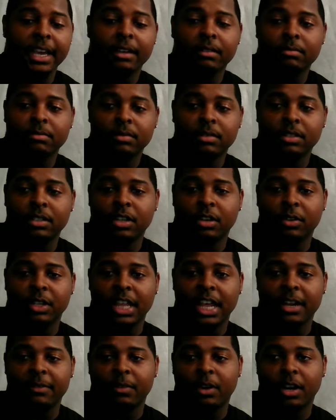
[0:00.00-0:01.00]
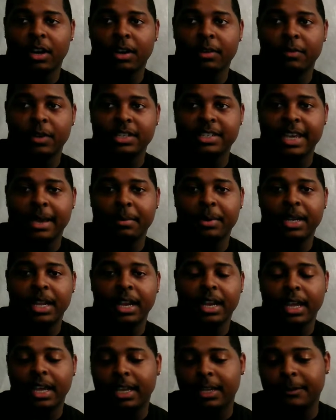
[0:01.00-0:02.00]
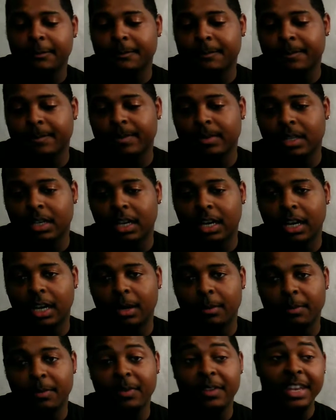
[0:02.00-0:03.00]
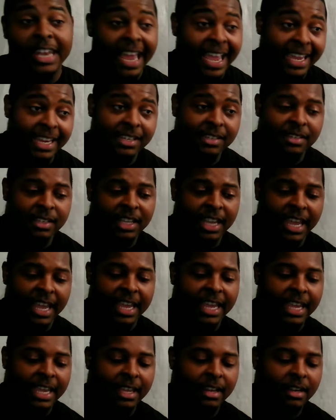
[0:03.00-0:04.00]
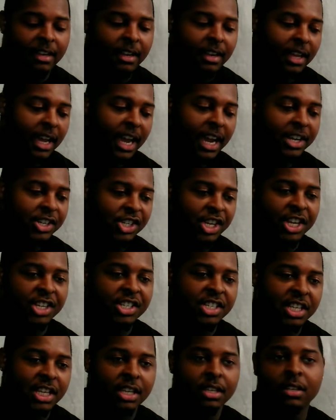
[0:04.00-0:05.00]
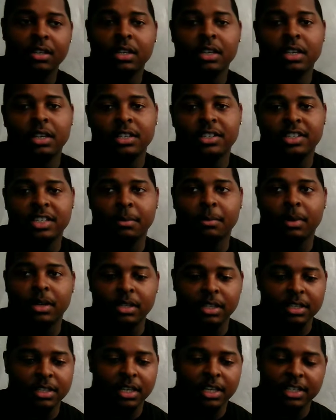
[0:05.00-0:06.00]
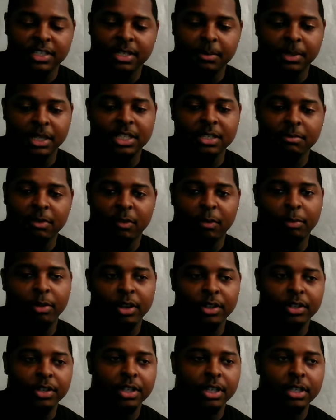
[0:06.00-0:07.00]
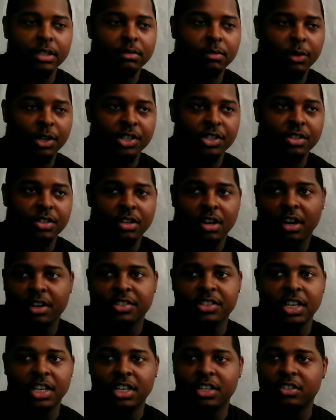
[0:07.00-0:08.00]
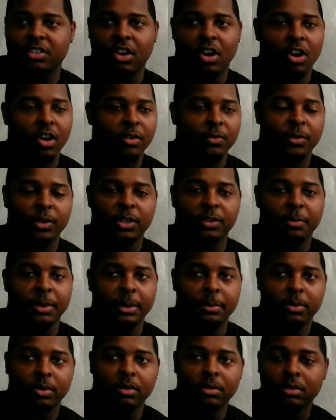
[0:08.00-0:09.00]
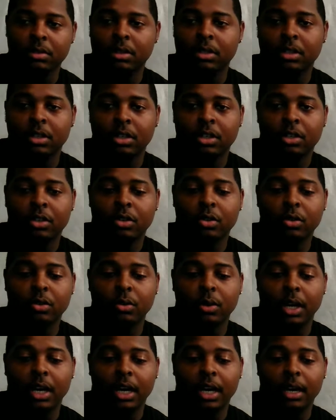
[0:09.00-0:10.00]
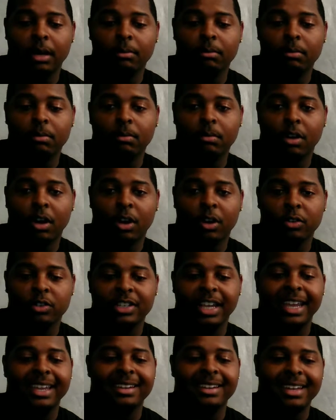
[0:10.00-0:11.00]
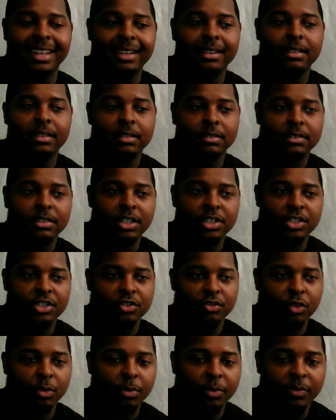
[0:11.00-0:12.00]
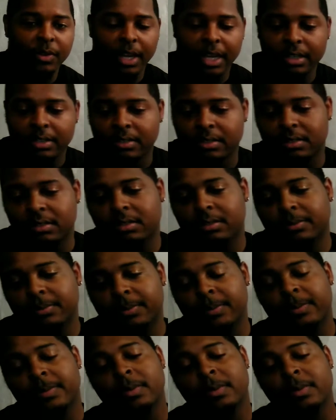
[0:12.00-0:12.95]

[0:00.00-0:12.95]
yeah, a lot of our events happen at night. Night, Knight, symbolism of a brotherhood, which car scene is all full of people who are tight knit, such as a group of knights.